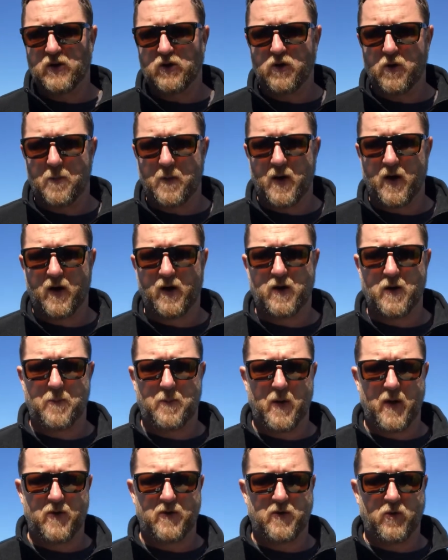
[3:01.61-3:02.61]
to America,
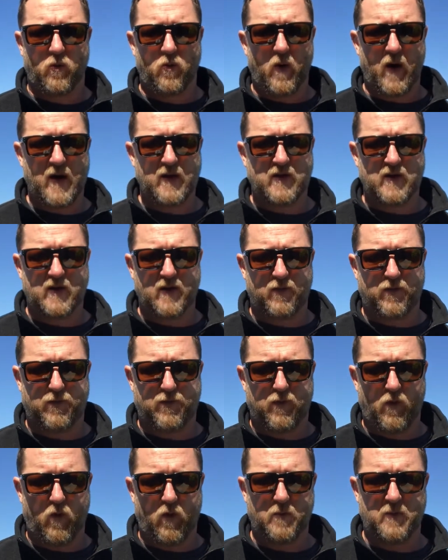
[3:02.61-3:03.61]
but the way that it
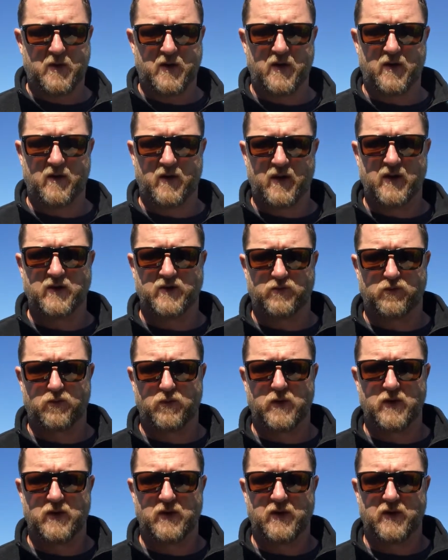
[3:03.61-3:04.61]
formed here is
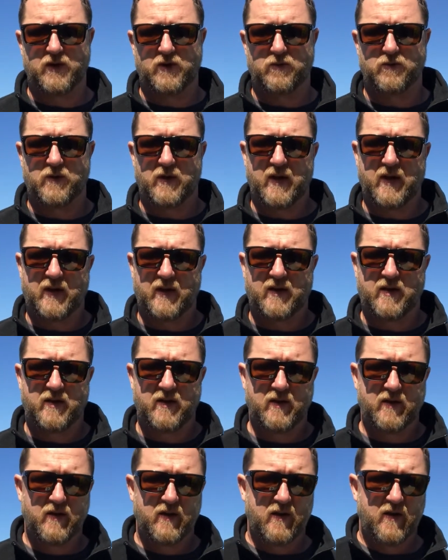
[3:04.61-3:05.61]
really unique.
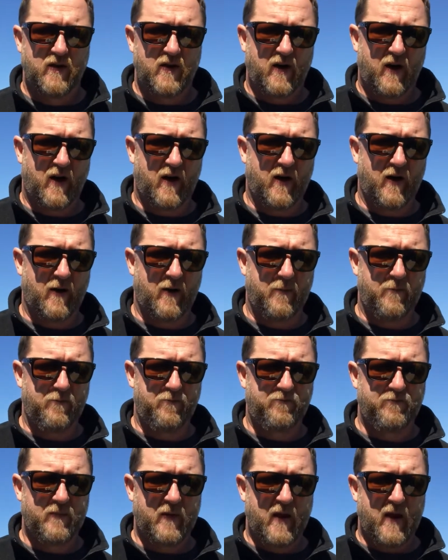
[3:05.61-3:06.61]

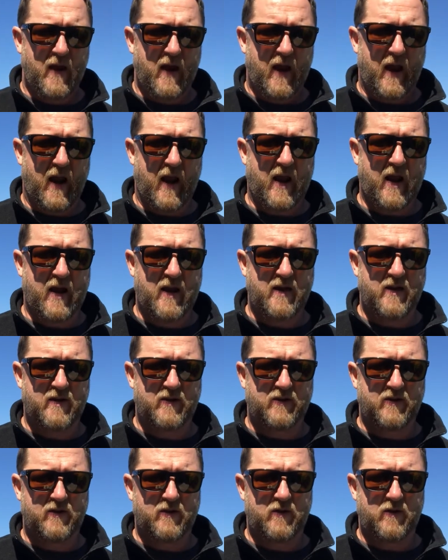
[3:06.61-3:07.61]
And
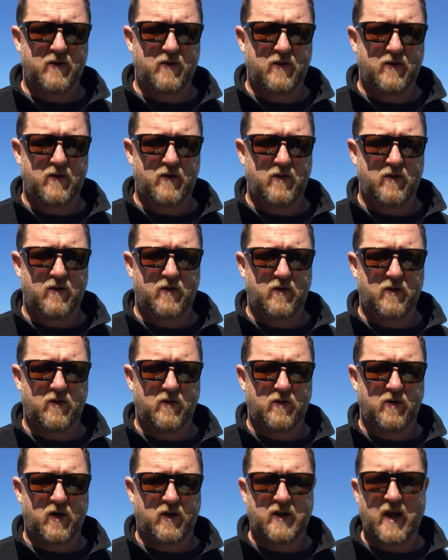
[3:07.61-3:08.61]

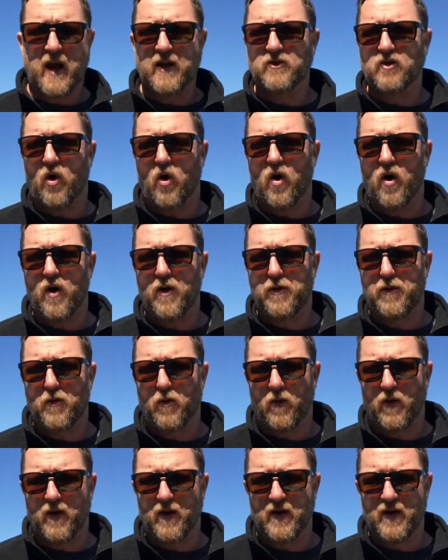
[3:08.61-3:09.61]
Nathaniel
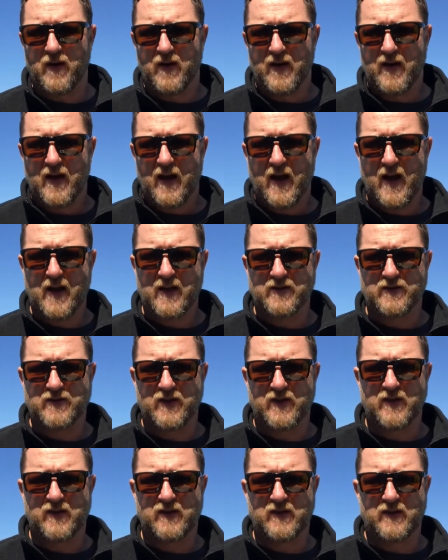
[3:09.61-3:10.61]
Hawthorne has
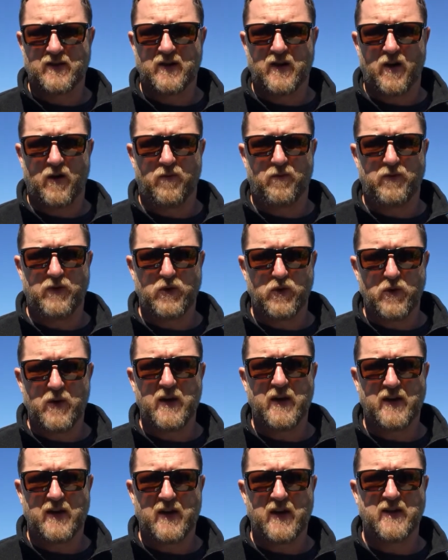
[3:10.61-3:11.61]
a
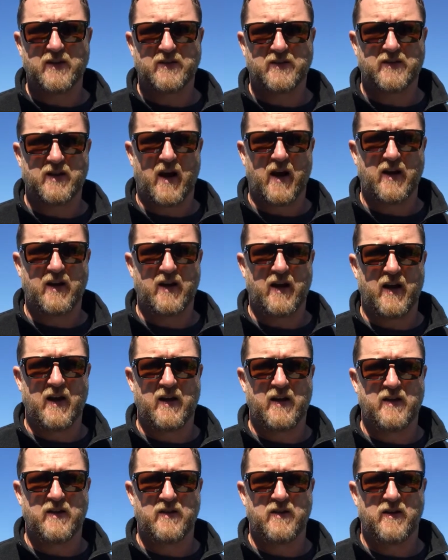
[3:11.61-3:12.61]
unique insight
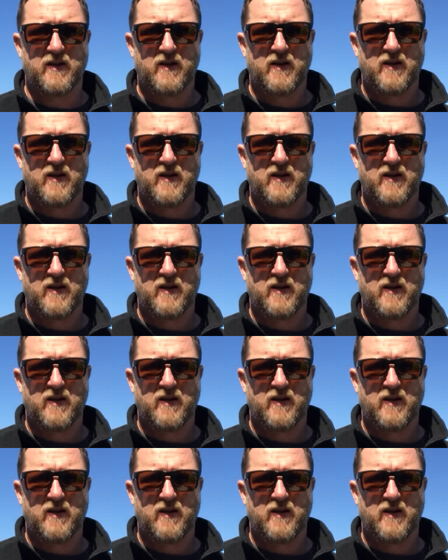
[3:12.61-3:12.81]
and